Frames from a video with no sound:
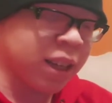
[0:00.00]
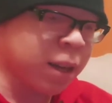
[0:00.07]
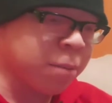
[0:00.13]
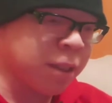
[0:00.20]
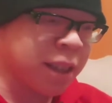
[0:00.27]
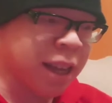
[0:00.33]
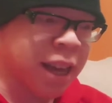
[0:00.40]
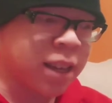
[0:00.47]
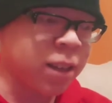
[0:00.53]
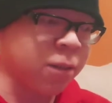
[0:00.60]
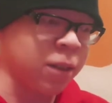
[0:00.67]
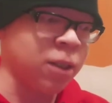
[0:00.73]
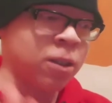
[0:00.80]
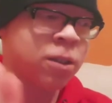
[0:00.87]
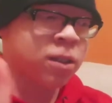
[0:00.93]
can't be that
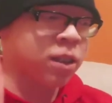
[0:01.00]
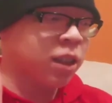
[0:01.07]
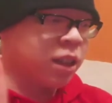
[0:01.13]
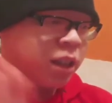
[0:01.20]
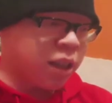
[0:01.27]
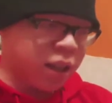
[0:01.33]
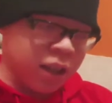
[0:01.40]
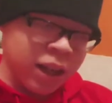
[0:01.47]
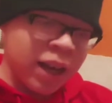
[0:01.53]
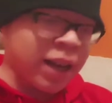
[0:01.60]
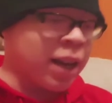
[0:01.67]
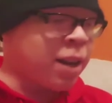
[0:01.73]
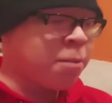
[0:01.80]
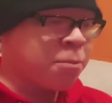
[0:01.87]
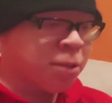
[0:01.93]
difficult. I
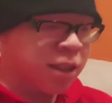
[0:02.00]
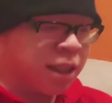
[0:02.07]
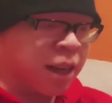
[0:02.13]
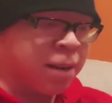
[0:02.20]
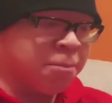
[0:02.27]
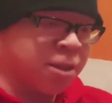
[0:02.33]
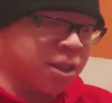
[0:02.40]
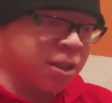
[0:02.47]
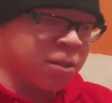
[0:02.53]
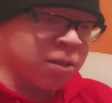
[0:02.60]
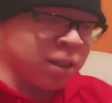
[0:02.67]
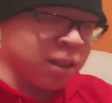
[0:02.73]
got ample time, so,